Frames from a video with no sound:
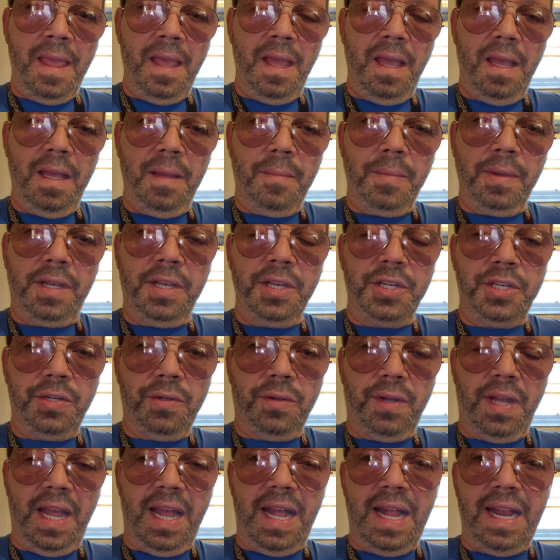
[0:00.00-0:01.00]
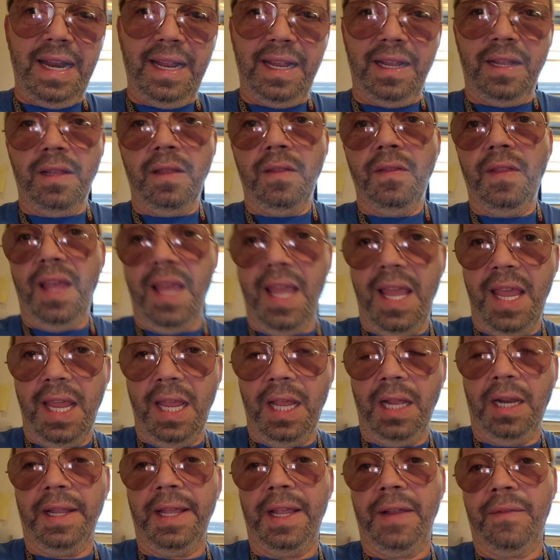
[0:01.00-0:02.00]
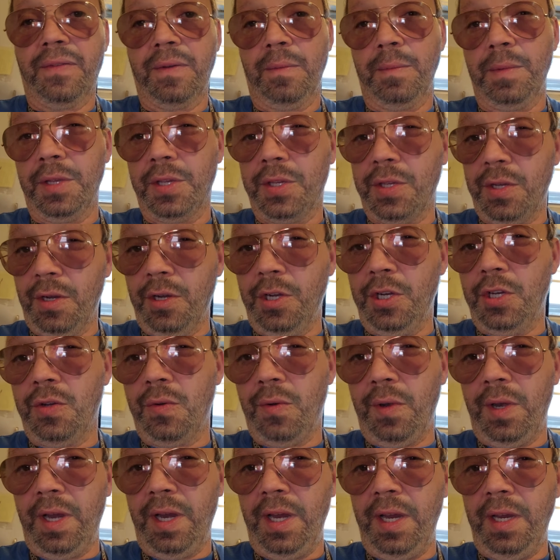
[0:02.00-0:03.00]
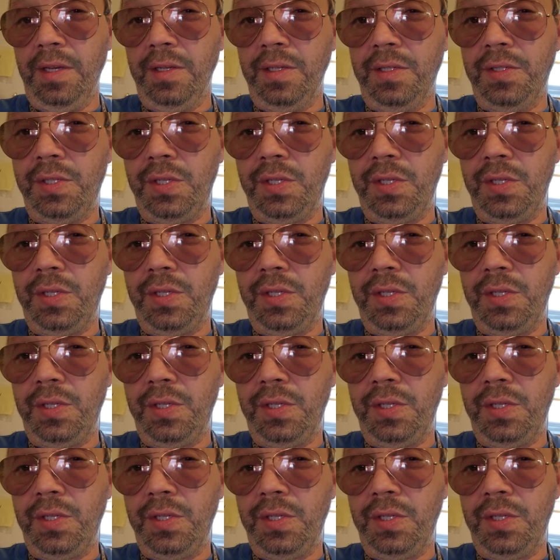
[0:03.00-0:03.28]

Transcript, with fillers: uh, because you're adding the healing from the surgery